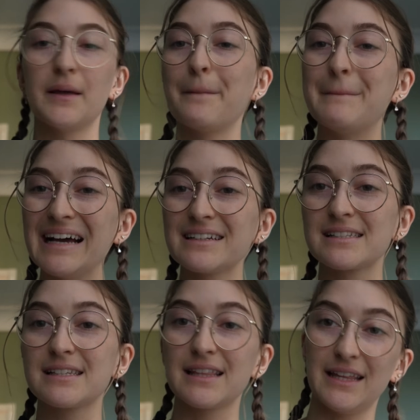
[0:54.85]
The
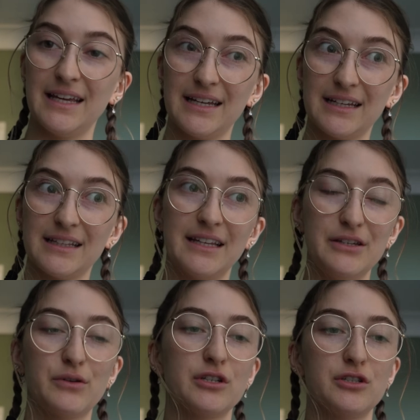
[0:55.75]
best thing that
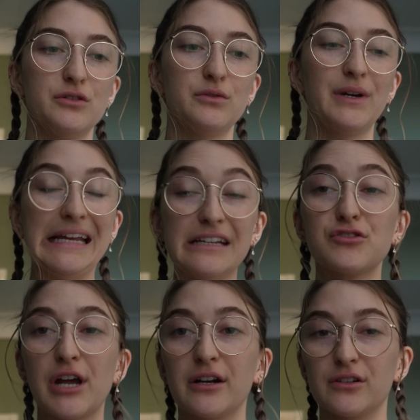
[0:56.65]
you can do in
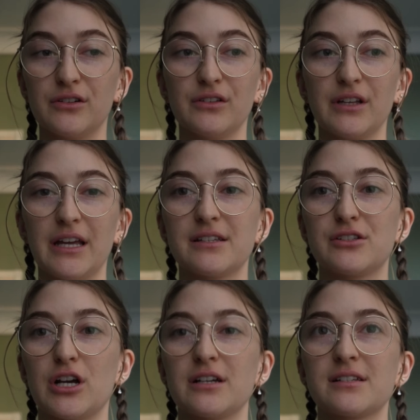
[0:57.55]
general is
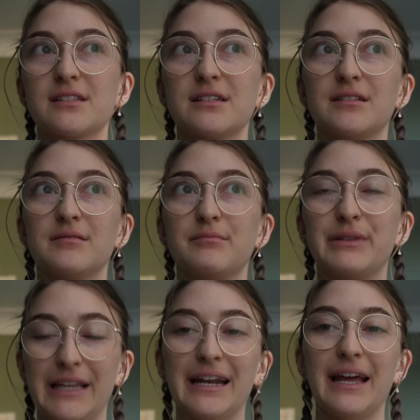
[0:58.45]
just
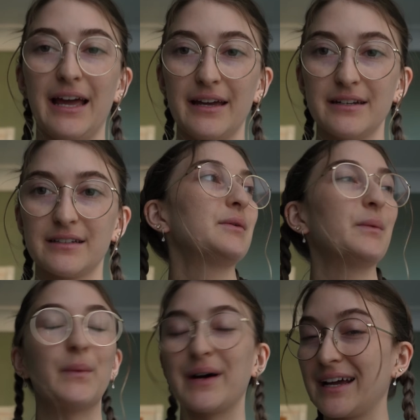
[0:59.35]
plan ahead.
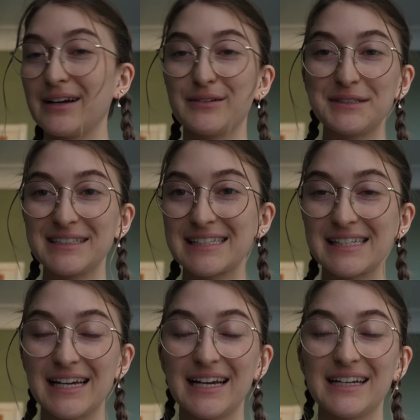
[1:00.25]
What I always
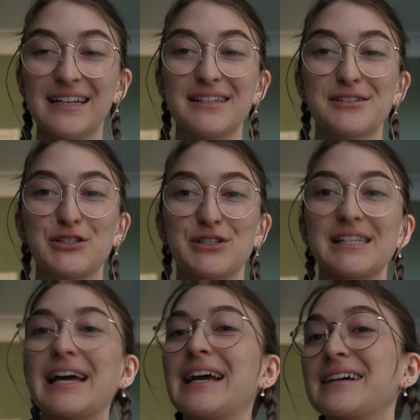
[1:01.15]
say is just
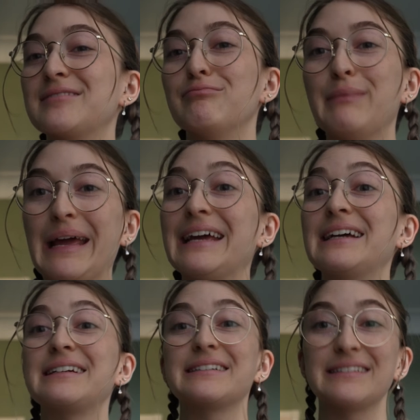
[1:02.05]
like
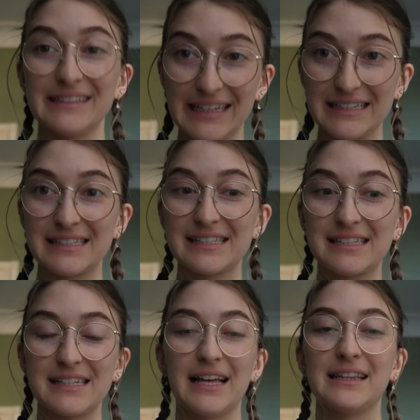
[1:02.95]
make
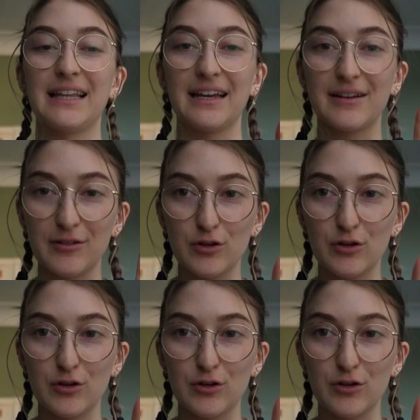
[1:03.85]
lists and like